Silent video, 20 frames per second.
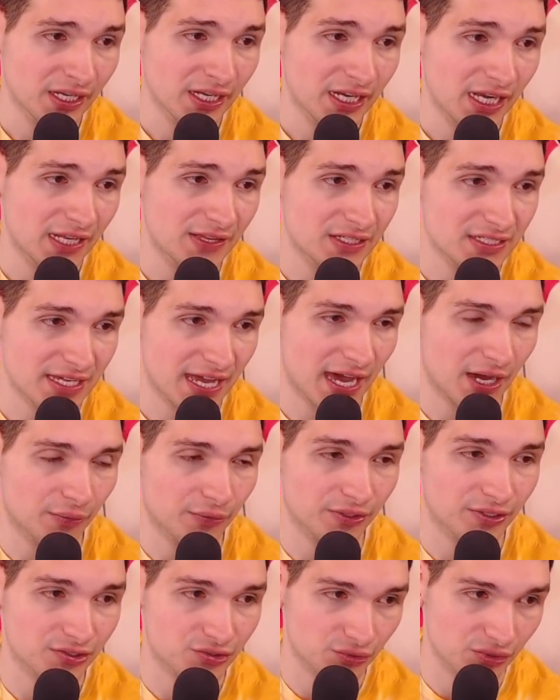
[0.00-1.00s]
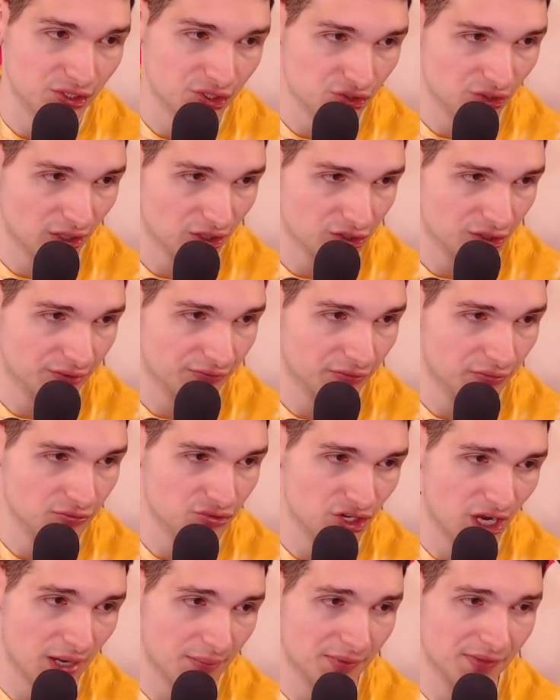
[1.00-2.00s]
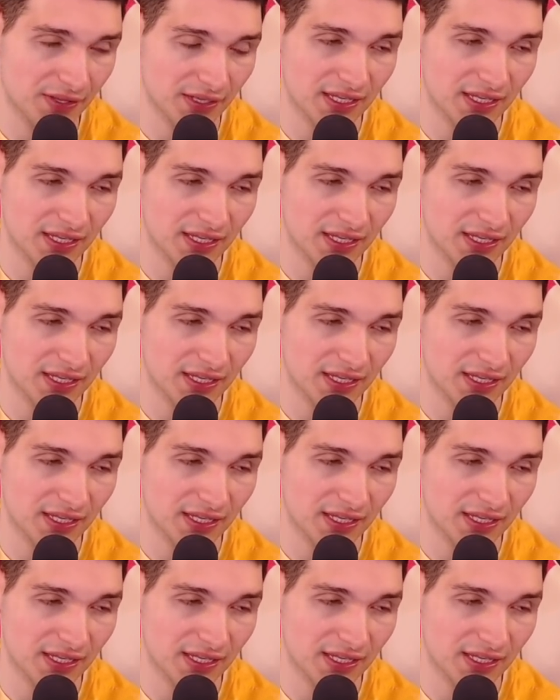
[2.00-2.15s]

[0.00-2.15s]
and the tower is restructuring from drama and the